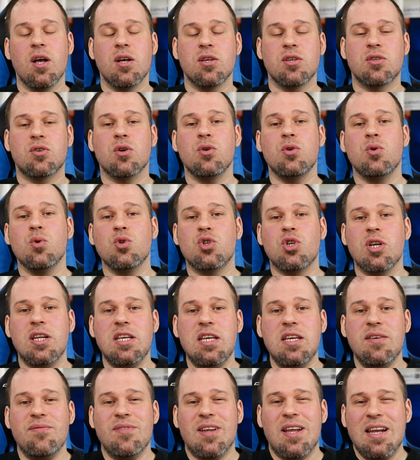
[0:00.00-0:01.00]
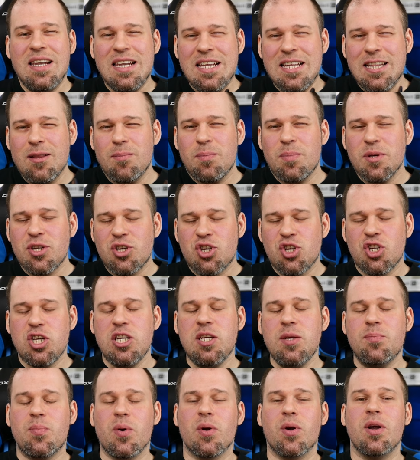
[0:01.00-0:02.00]
So usually even a little bit
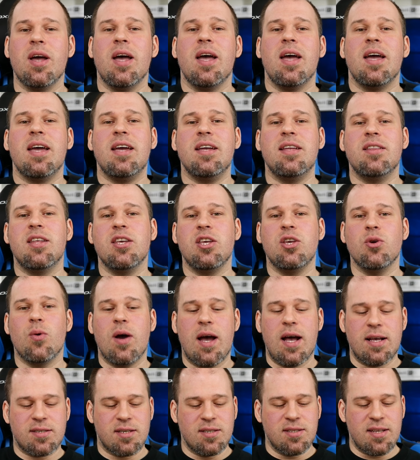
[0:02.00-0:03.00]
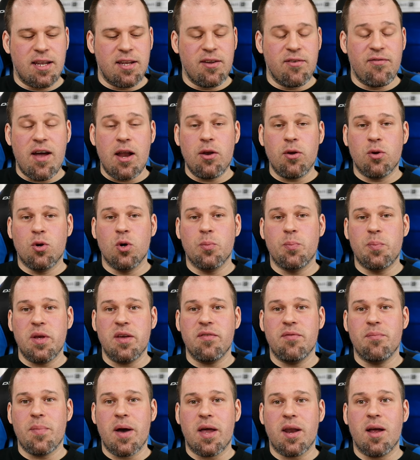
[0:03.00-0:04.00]
cheaper in the US, and then the value could be
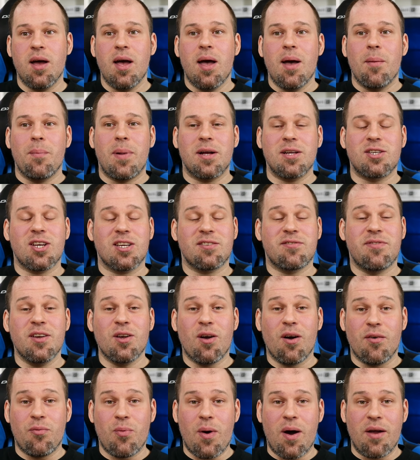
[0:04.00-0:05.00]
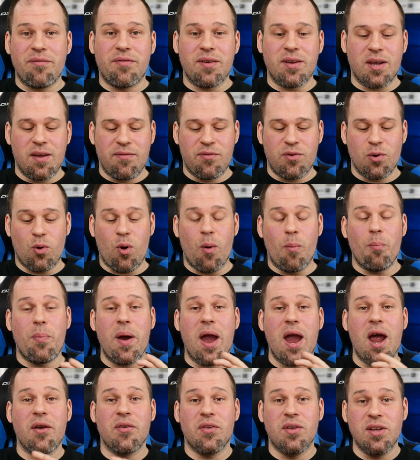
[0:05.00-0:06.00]
even better. But just think of one thing, if you
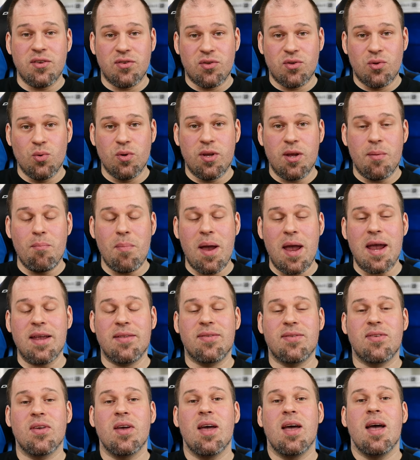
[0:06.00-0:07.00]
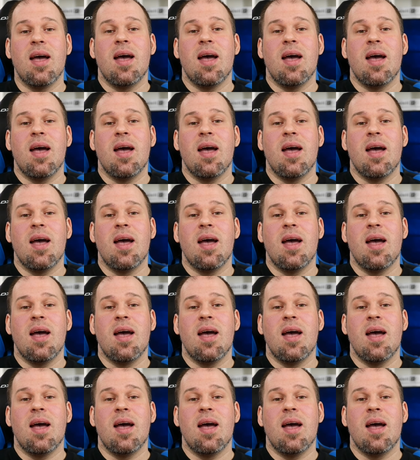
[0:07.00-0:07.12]
compare this to the Mate